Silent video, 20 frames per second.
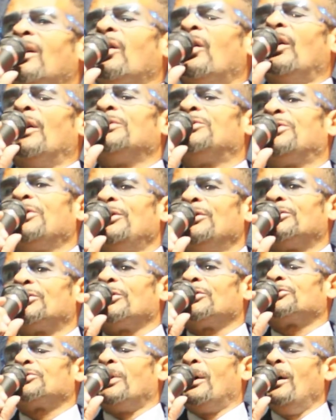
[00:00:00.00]
Lord
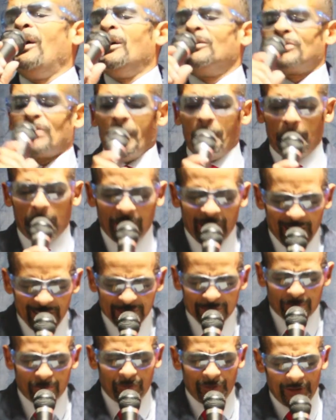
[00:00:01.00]
Jesus, to, to
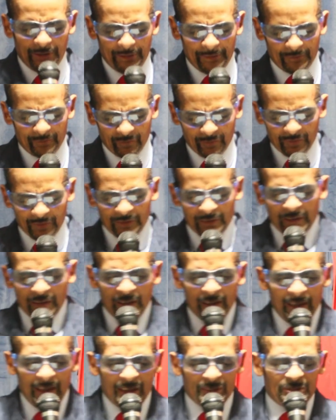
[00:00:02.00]
bless
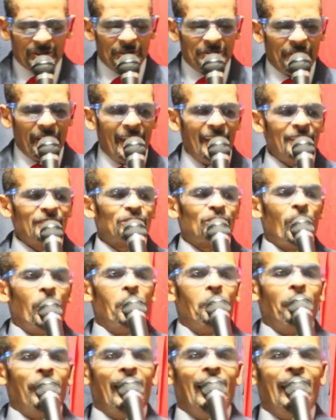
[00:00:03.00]
me as the days
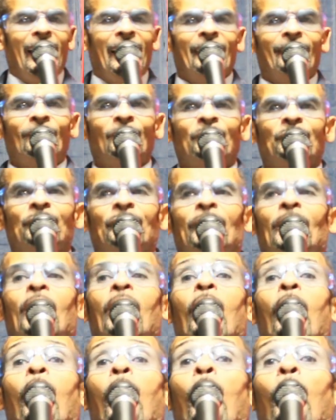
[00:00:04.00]
go by.
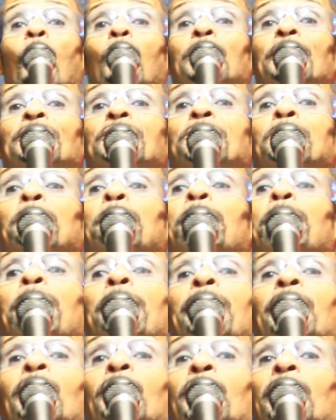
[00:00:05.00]
Holy
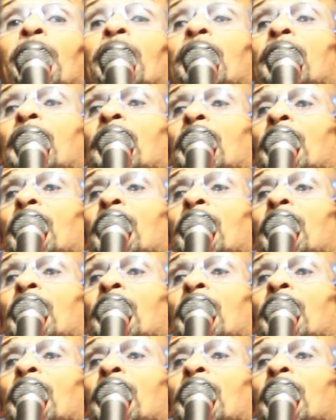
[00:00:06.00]
Spirit,